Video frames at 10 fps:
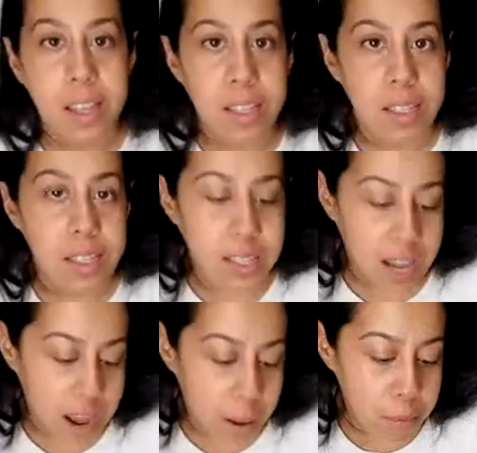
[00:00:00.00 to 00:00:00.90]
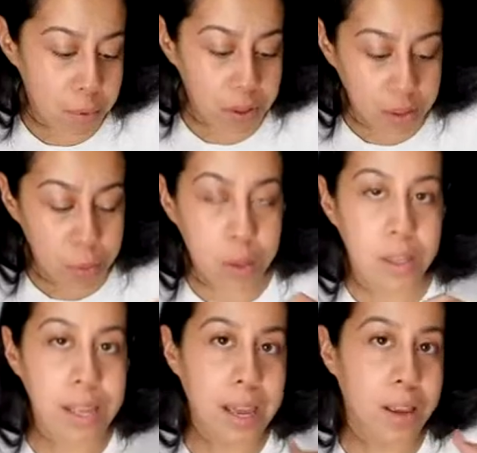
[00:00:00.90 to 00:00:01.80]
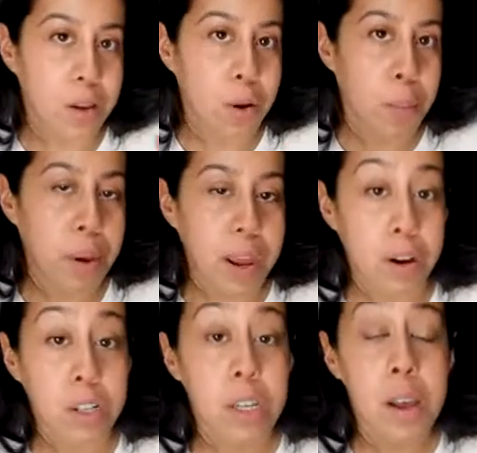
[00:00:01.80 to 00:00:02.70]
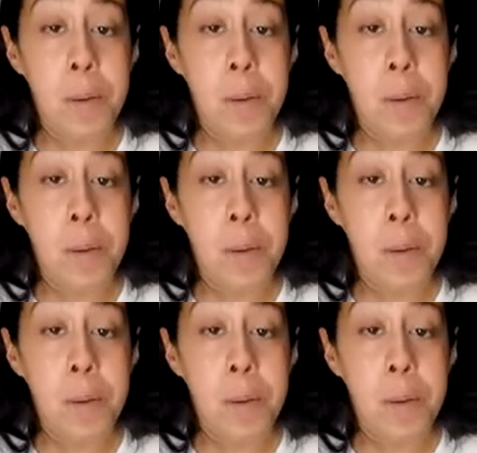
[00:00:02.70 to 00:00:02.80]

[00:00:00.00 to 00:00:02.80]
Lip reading: This is amaranth with, like, pears.